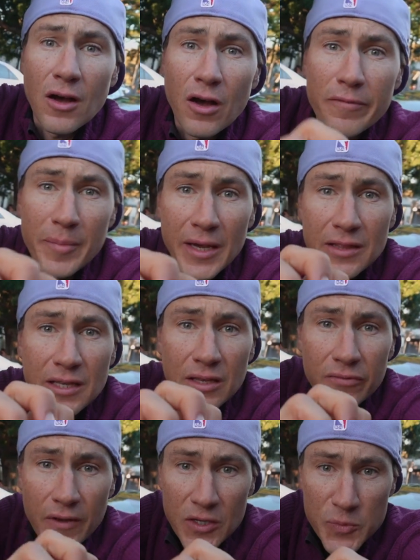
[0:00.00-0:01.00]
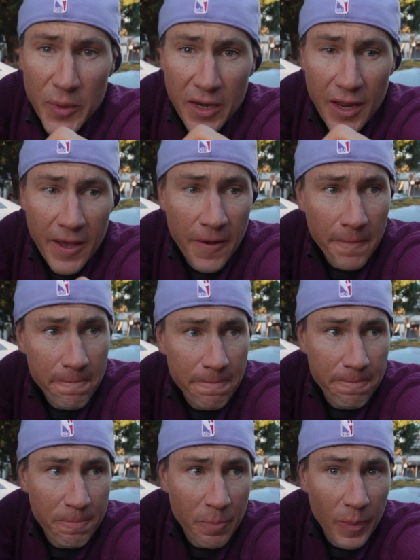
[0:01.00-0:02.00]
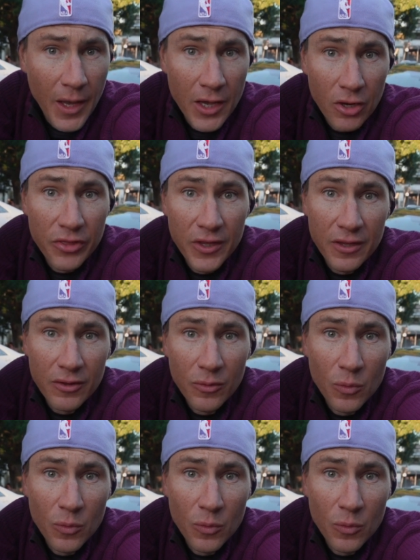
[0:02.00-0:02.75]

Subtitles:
I've made the investment now, and I think